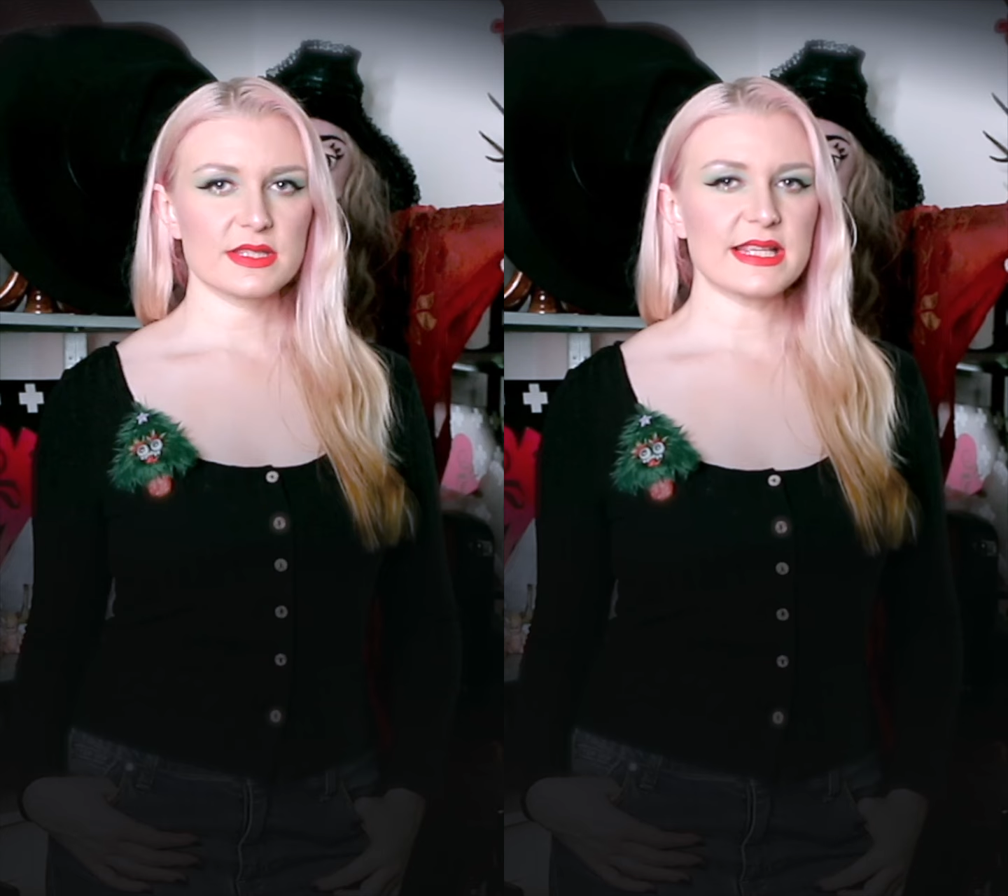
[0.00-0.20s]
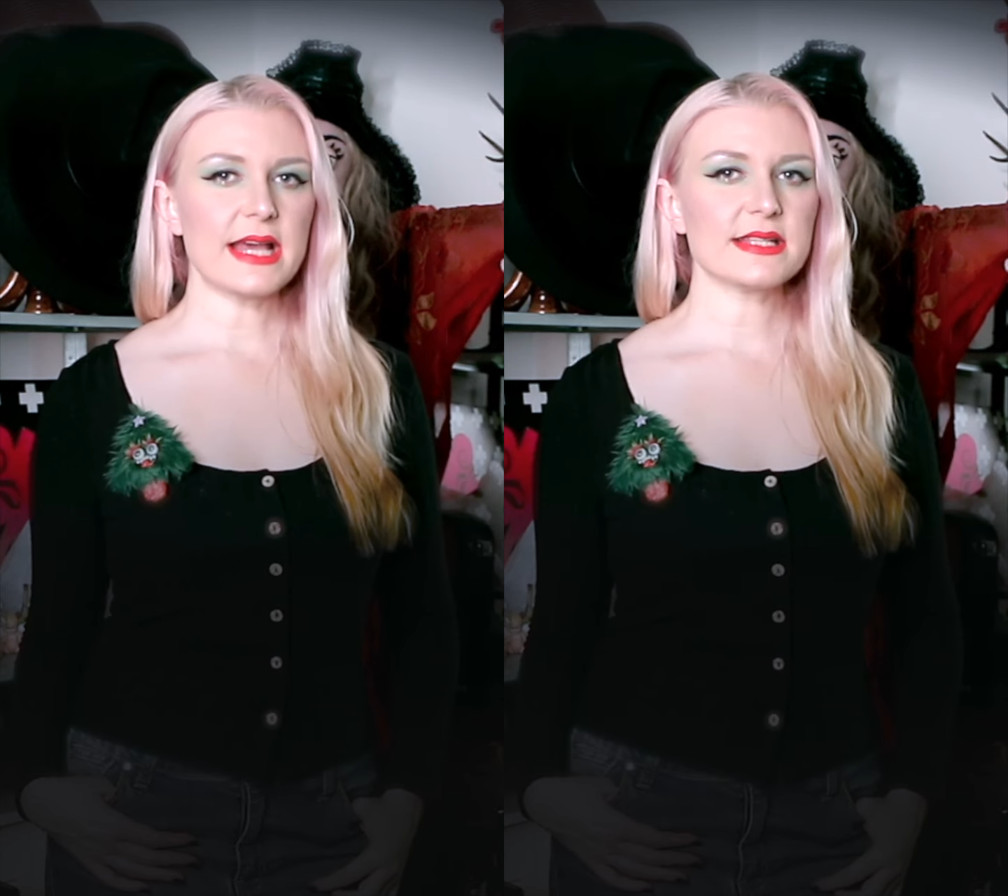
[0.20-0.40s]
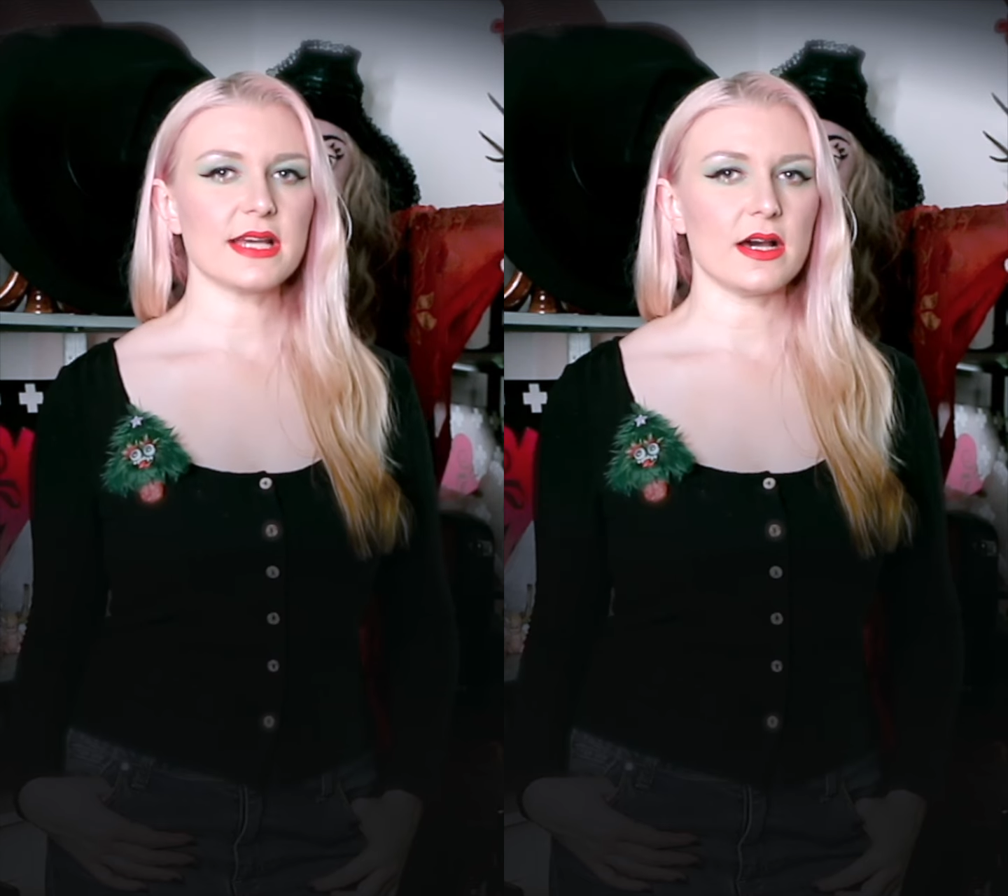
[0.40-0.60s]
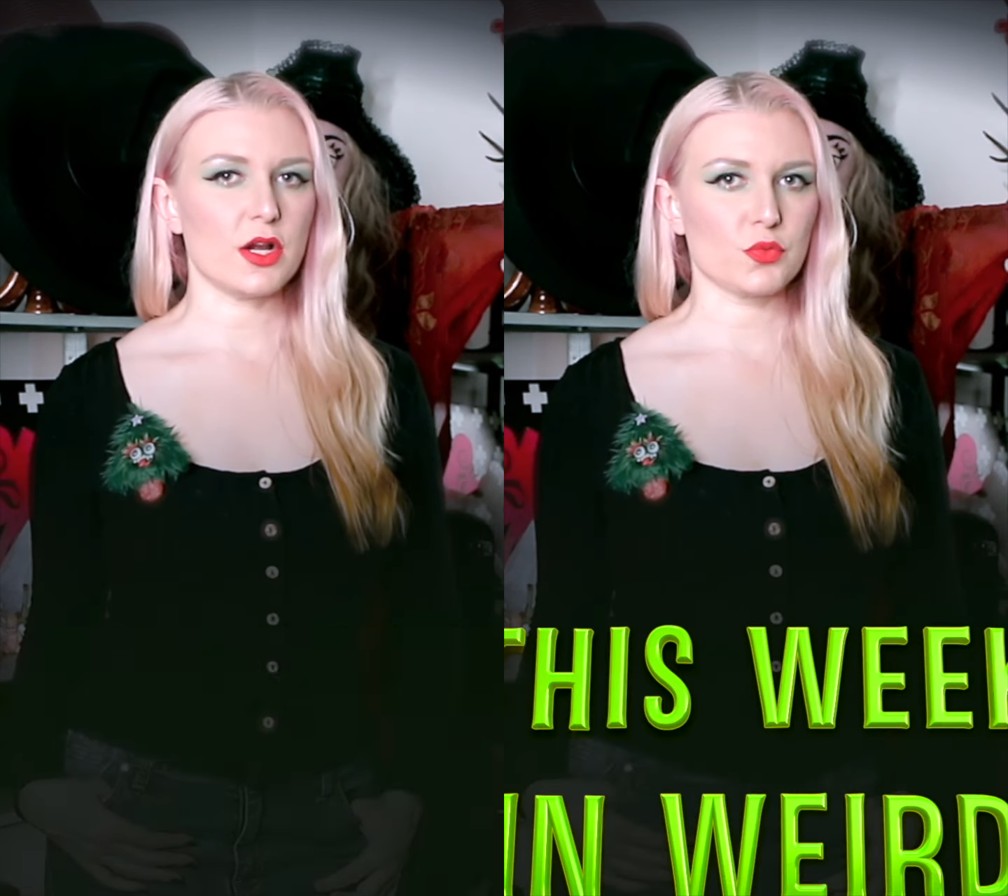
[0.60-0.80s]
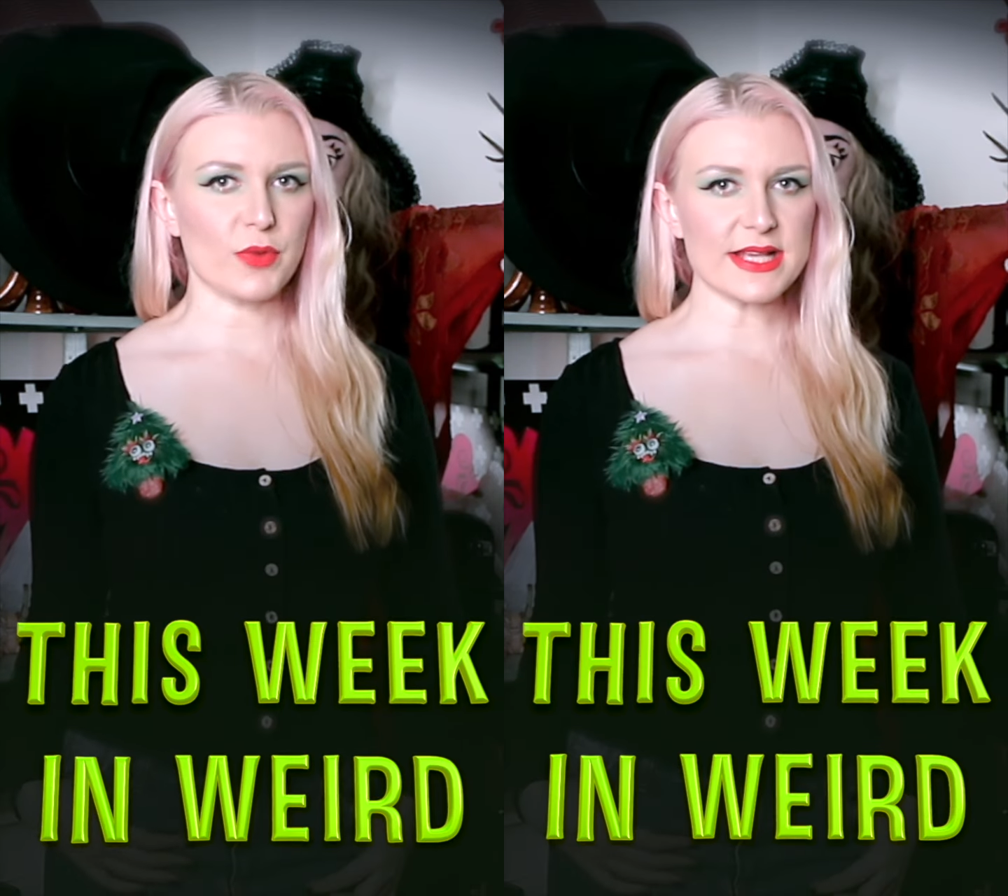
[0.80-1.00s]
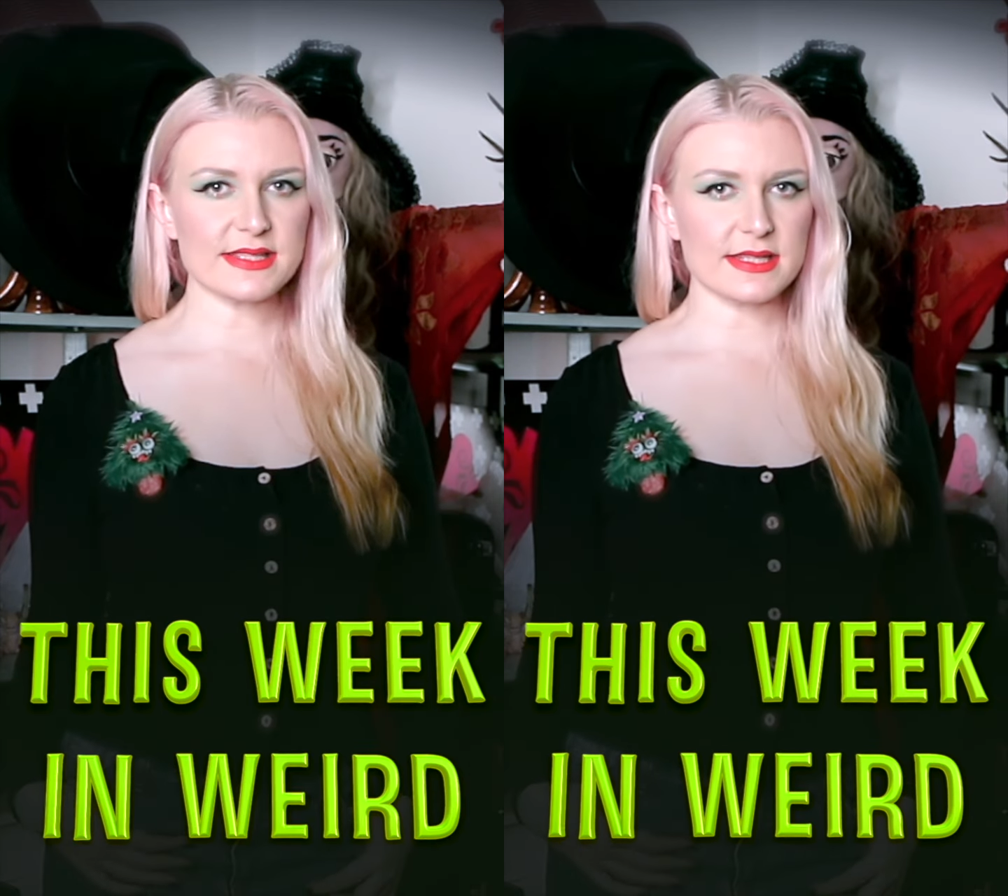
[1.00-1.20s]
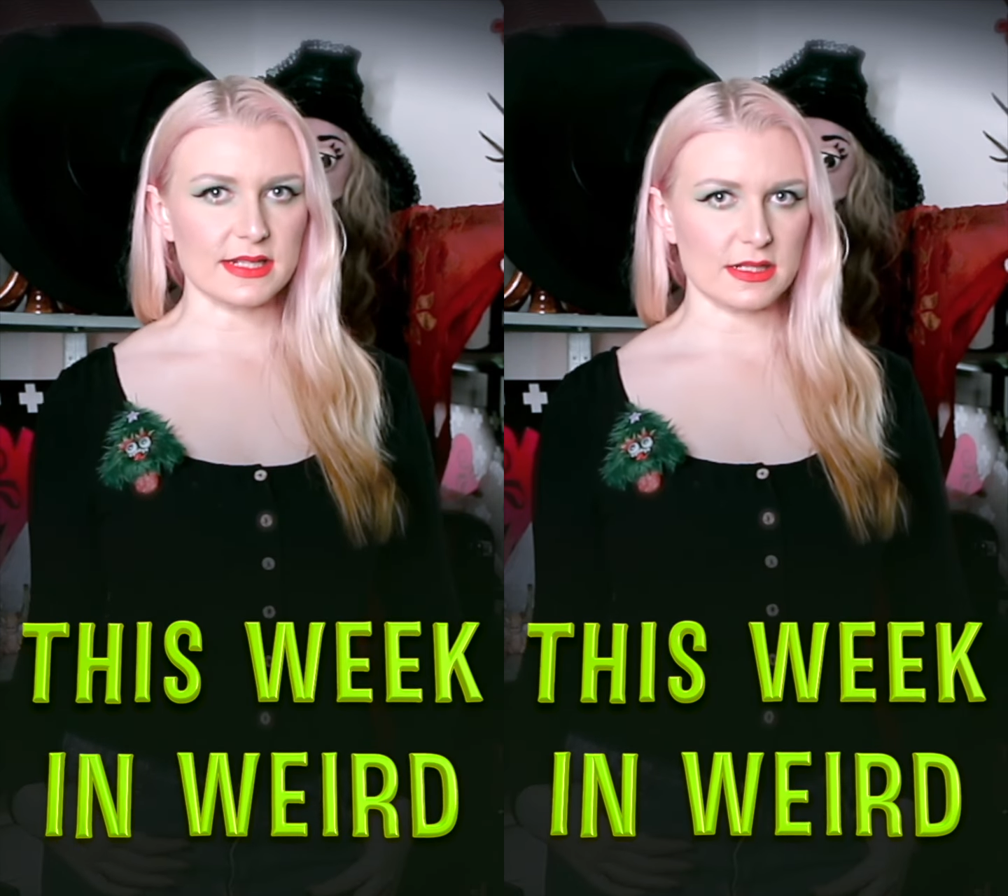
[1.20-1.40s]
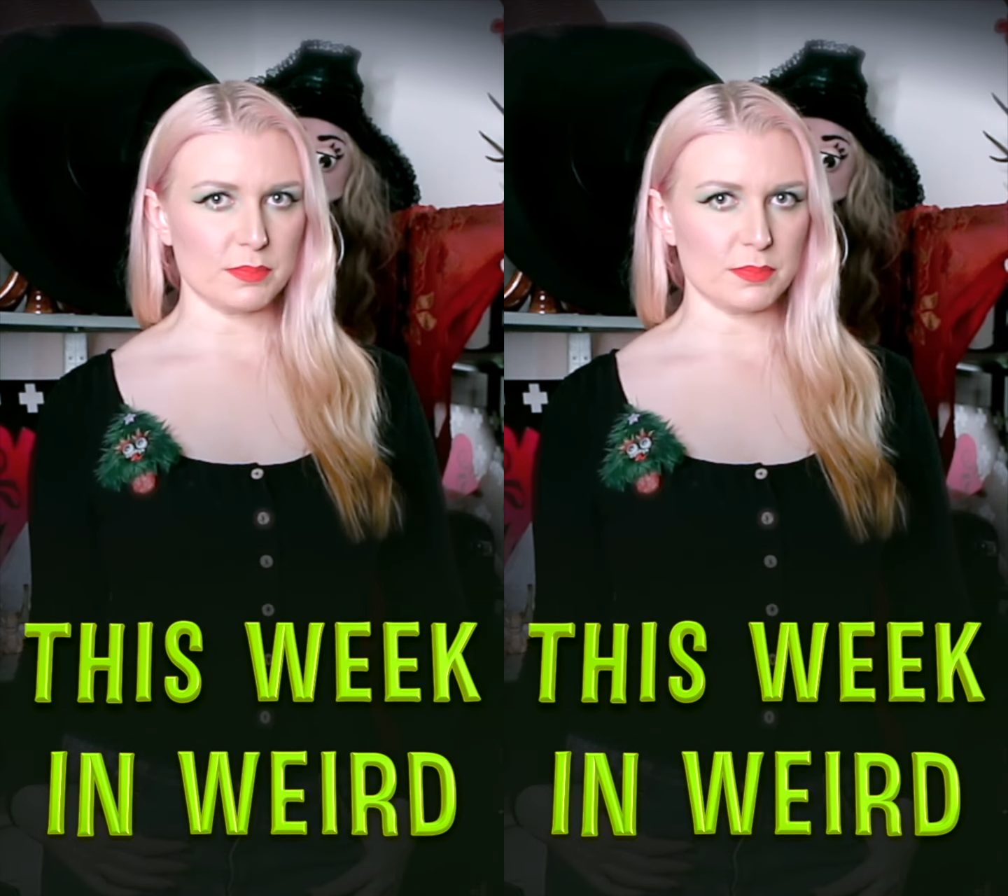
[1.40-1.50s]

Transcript: Santa arrested in